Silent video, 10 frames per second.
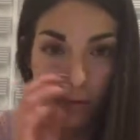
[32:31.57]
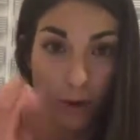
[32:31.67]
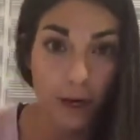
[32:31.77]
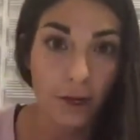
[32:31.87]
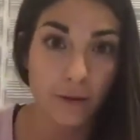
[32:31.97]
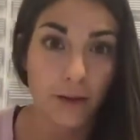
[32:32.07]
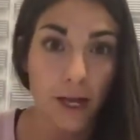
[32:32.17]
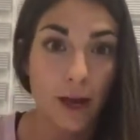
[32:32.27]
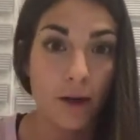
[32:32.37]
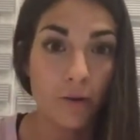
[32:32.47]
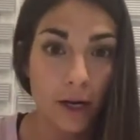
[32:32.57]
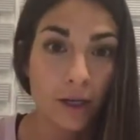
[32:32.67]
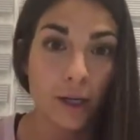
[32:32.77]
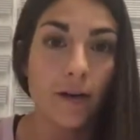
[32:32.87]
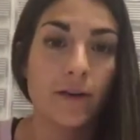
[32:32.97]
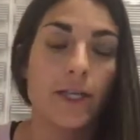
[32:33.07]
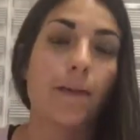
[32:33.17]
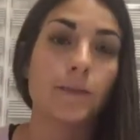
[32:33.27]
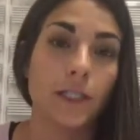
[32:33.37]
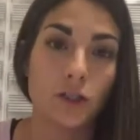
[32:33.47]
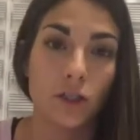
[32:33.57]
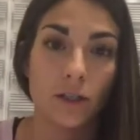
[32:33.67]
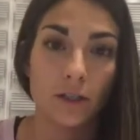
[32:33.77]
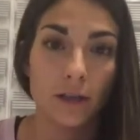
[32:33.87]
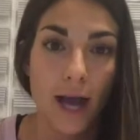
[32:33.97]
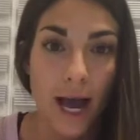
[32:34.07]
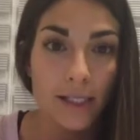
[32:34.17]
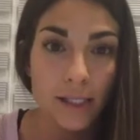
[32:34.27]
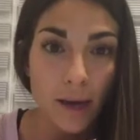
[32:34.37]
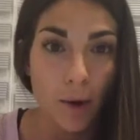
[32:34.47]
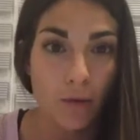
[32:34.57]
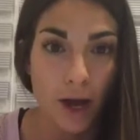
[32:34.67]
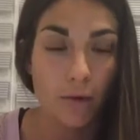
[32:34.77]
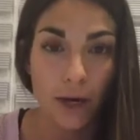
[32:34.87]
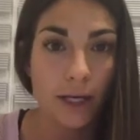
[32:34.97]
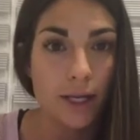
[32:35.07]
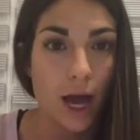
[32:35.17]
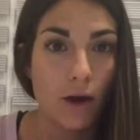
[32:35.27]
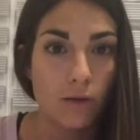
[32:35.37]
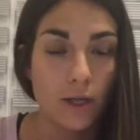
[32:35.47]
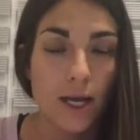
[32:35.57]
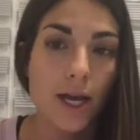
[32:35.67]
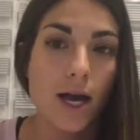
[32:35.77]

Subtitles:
Record of adaptation. Ask about that. Write it down.